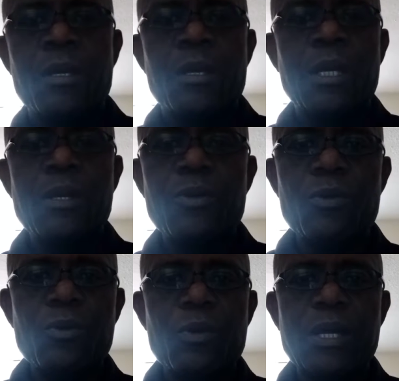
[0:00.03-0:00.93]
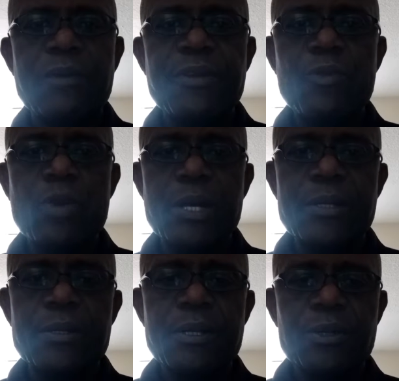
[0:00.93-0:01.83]
Hello
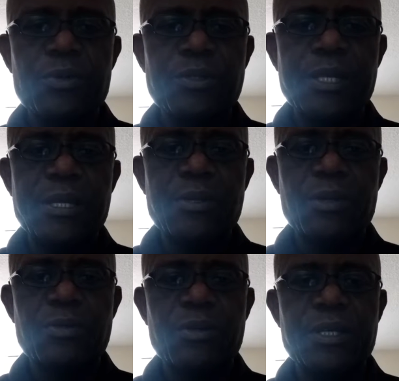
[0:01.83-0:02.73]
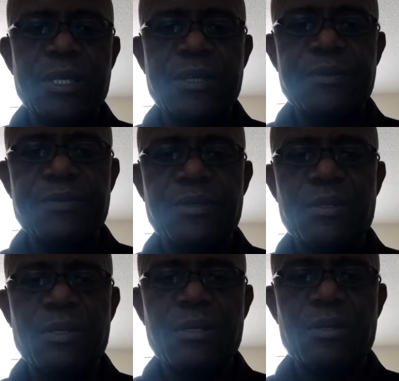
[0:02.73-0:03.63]
everyone, good day Dr.
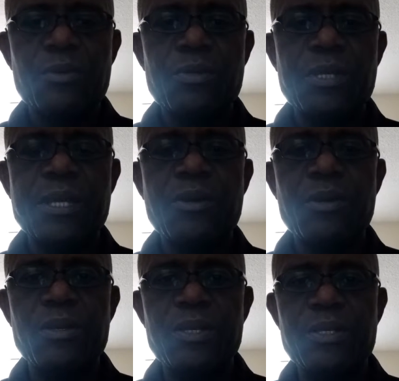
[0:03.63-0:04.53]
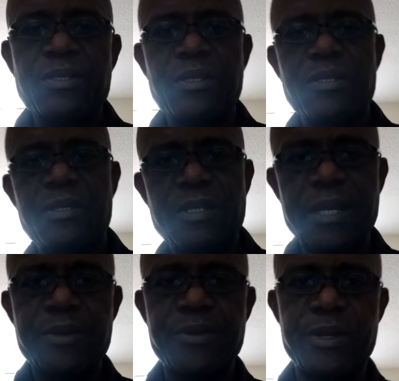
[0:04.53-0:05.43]
Neves, good day colleagues. This is
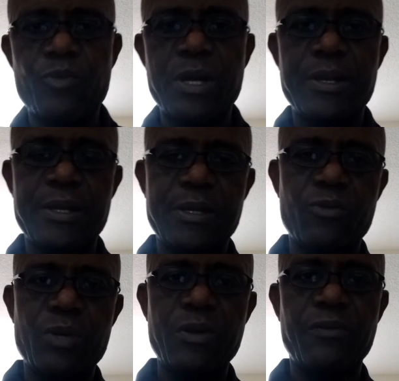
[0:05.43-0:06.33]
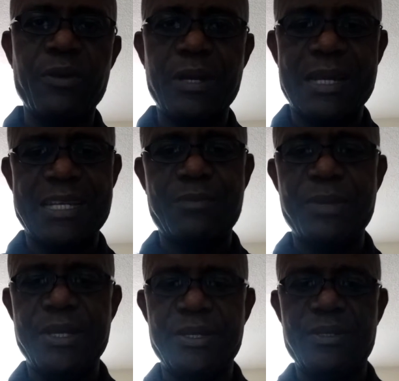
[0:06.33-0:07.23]
Henry Wane, one of your
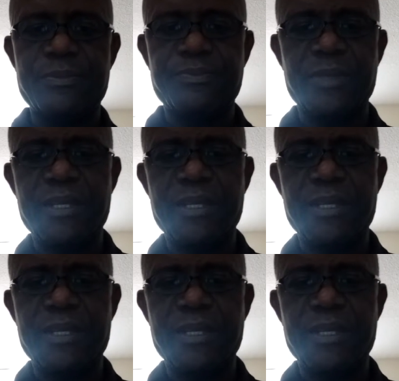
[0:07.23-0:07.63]
classmates.